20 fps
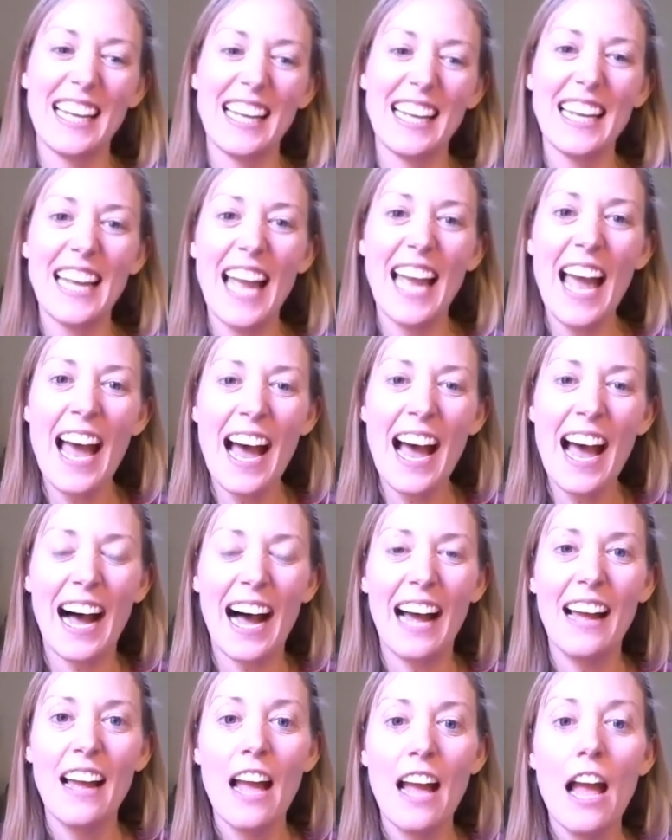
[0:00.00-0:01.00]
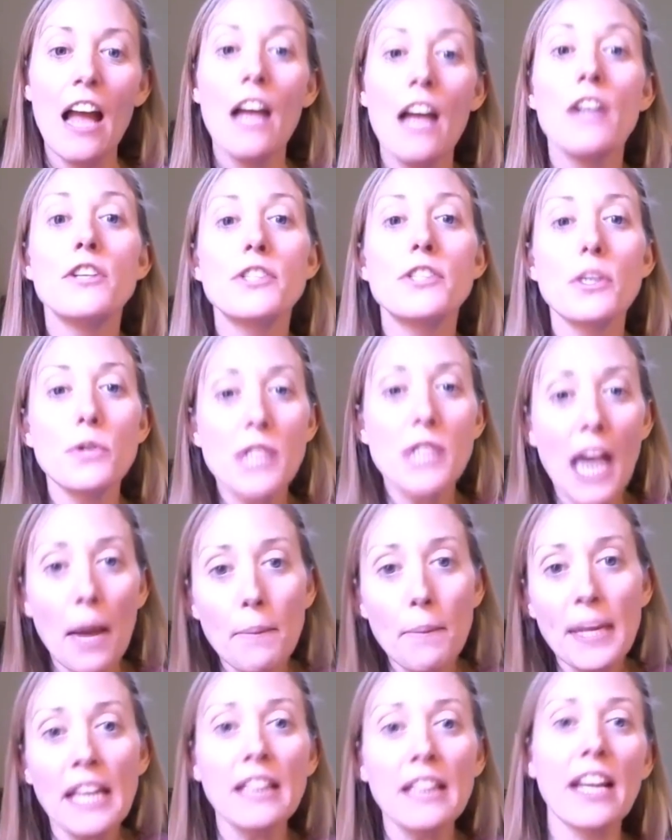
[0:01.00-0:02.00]
Yeah. So tell
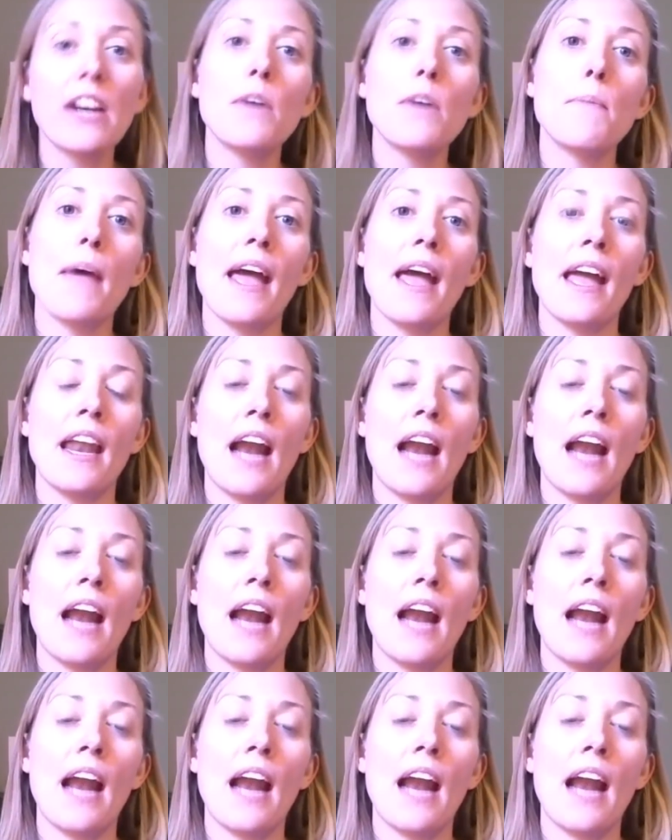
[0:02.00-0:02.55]
me a little bit,